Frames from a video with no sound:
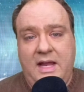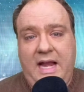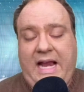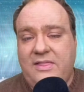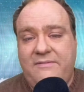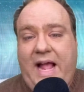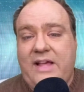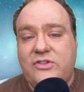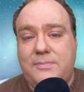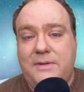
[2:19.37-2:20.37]
And the
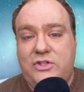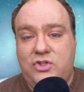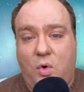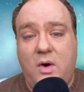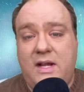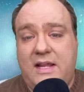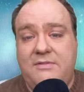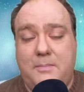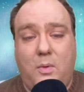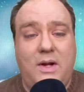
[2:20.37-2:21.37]
vast majority of
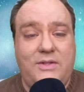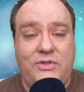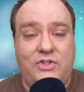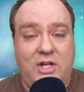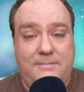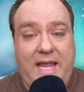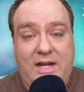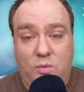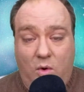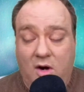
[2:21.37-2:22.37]
the points she
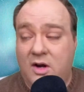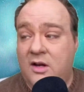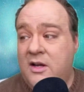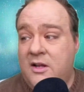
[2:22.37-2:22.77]
made were